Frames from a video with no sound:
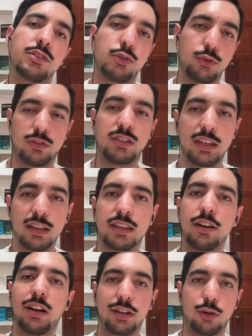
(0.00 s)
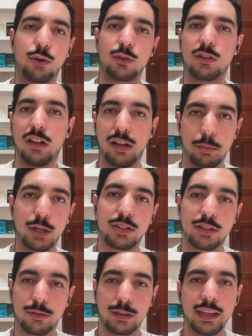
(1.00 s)
to sit there and cold call a
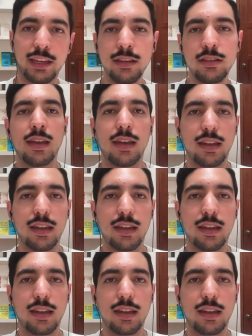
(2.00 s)
bunch of leads,